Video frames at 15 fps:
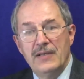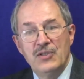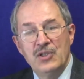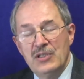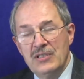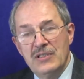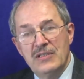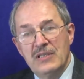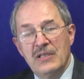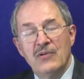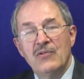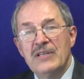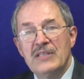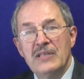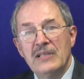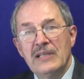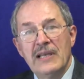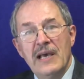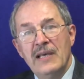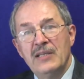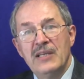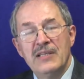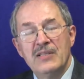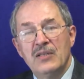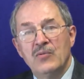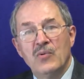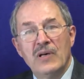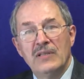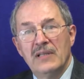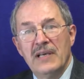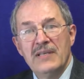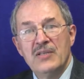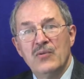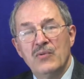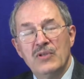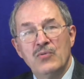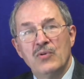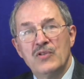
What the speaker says: just recently I tested one laser which